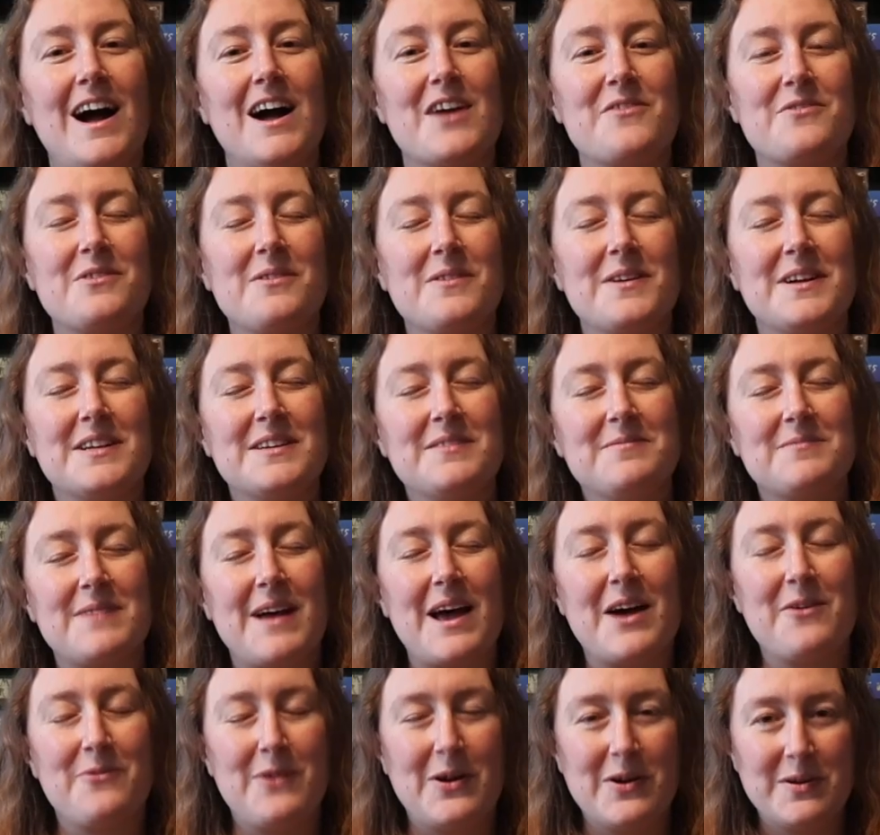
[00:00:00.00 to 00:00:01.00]
Hi everyone,
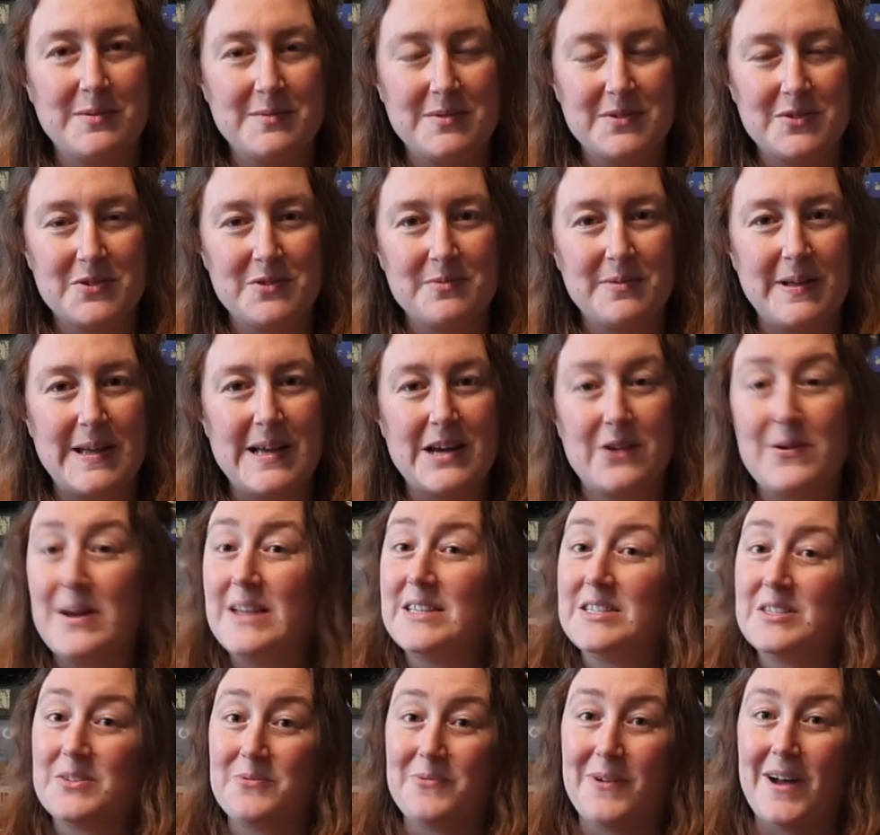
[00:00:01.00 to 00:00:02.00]
and welcome to Two Player
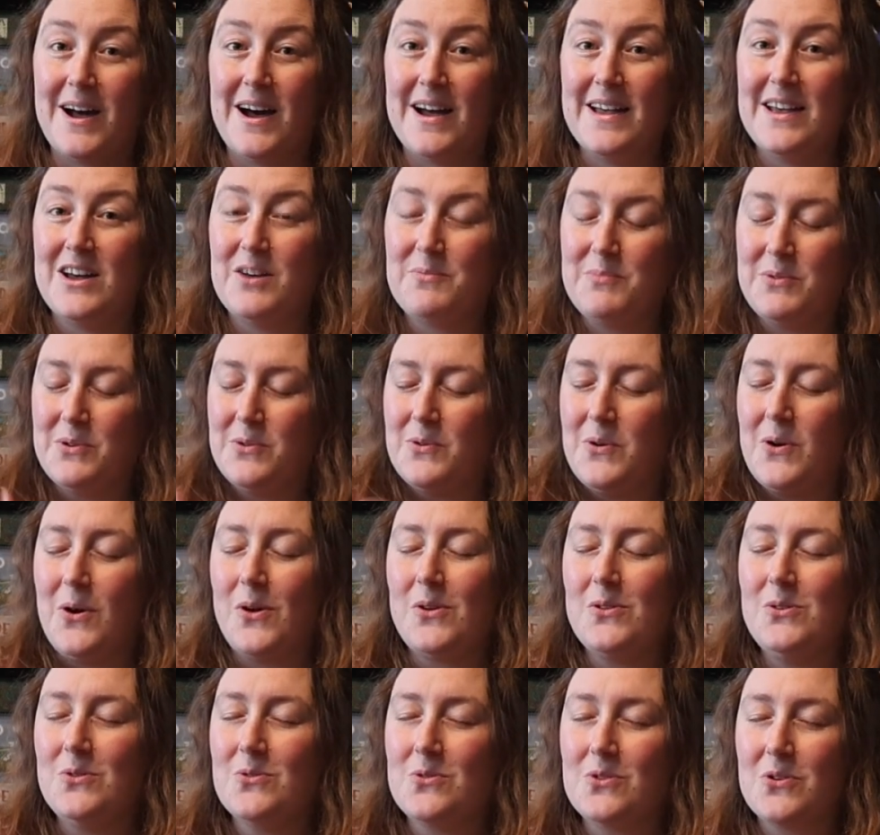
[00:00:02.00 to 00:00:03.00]
Quest, where I help you
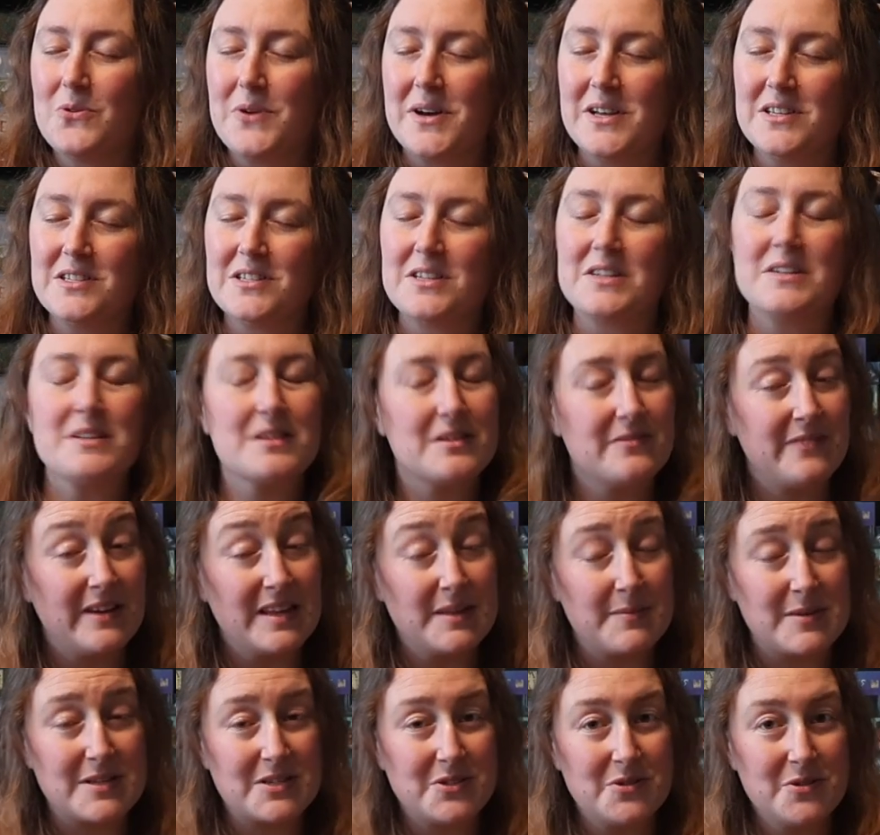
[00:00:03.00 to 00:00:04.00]
on your quest to
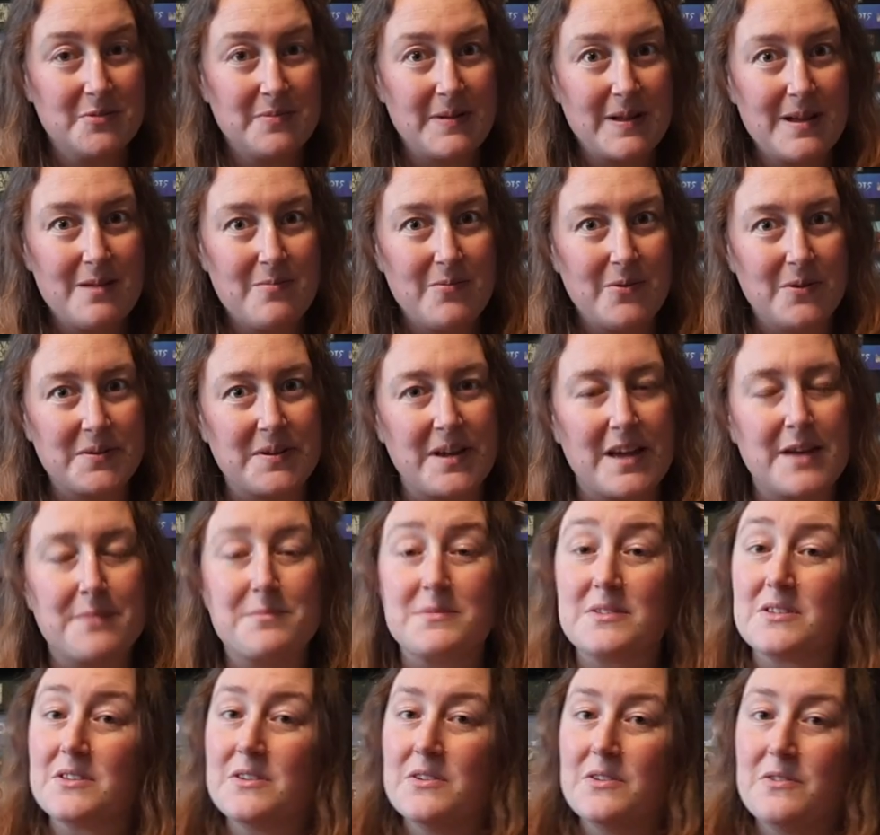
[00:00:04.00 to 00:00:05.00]
find the best two-player board
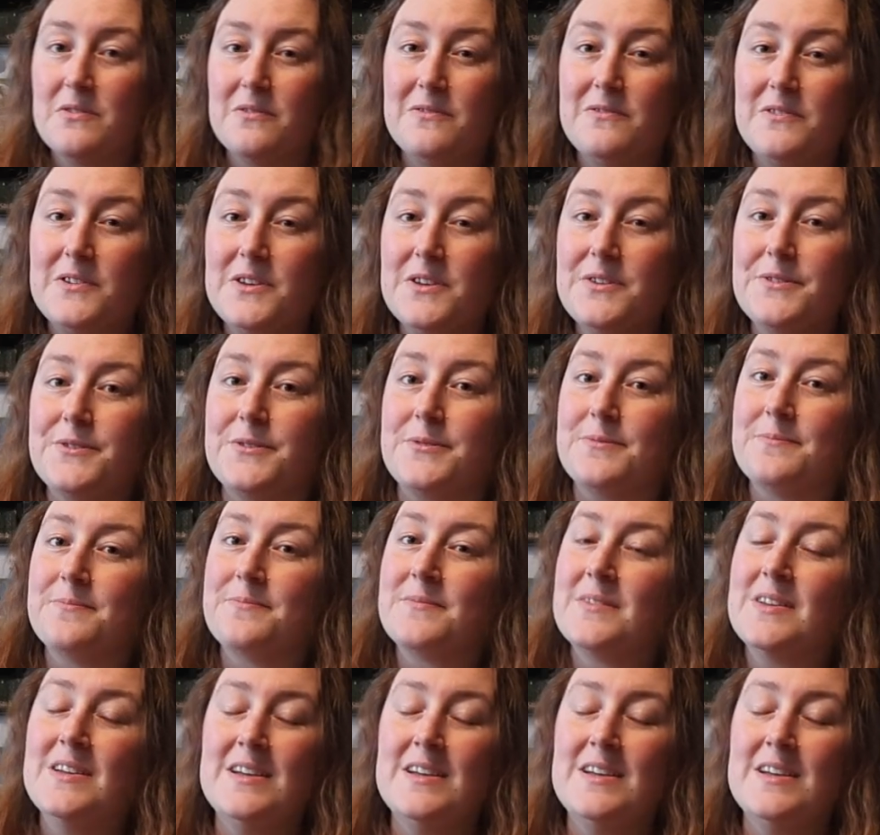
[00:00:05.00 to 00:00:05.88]
games for you.